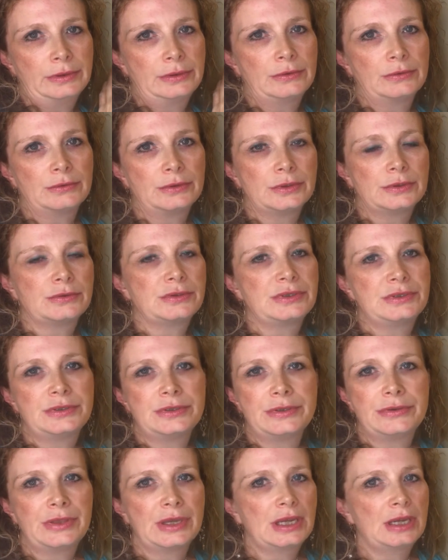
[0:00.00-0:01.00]

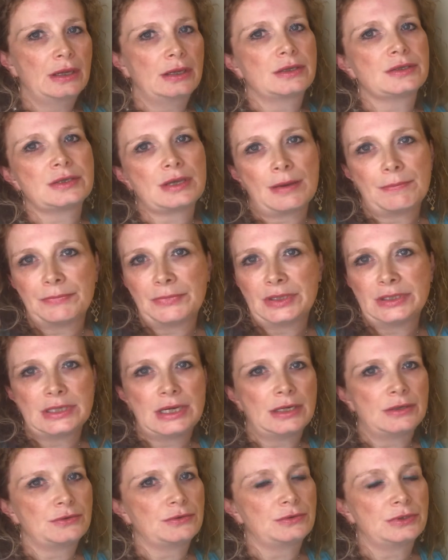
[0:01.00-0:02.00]
the gig is up, the
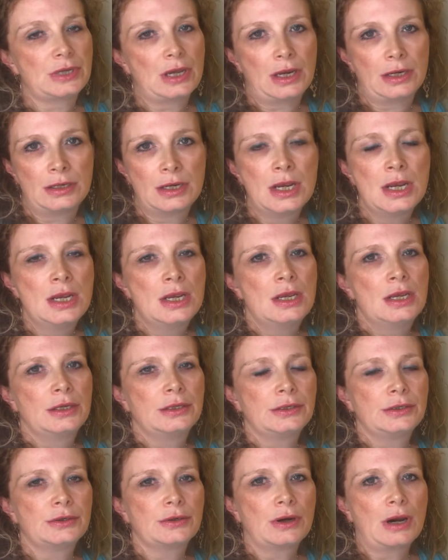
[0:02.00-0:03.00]
days are done.
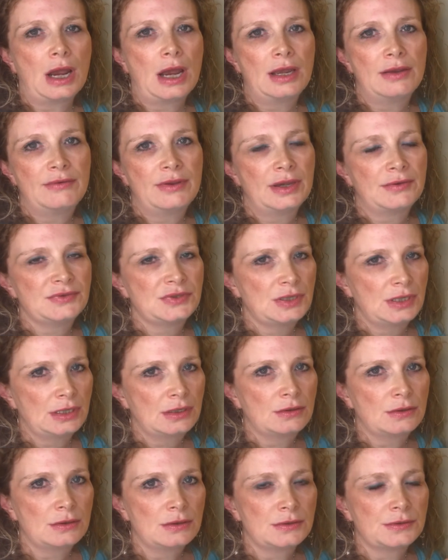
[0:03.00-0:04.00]
Your IVF
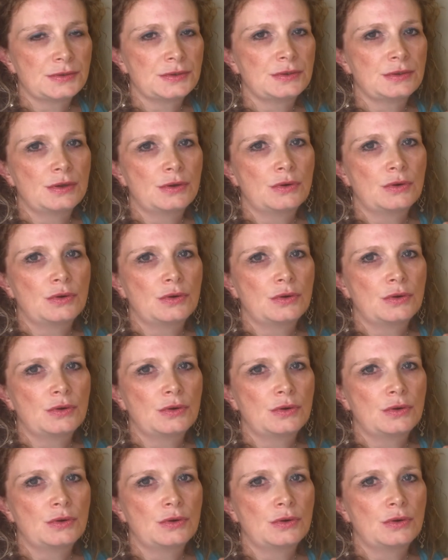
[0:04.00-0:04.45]
cycles,